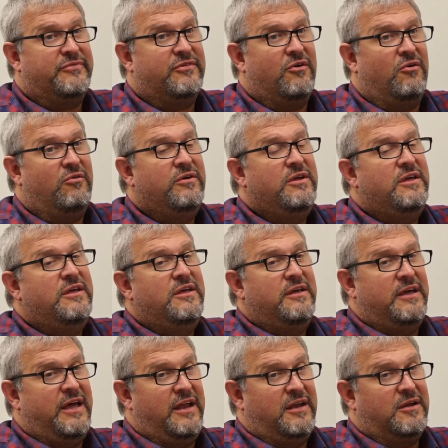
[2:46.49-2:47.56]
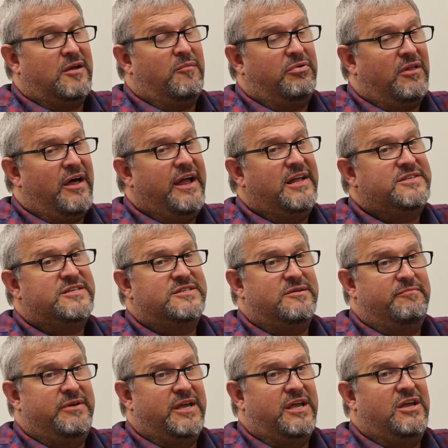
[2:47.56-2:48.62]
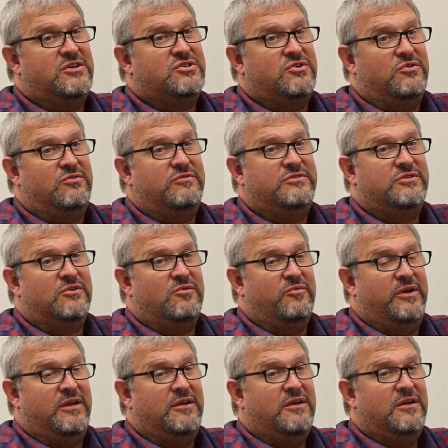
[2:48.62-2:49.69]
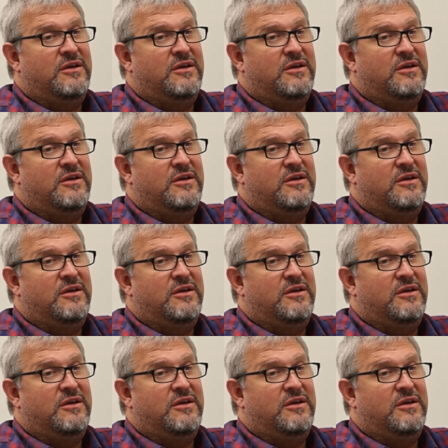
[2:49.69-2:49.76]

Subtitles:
So, and compliance is a big issue. So we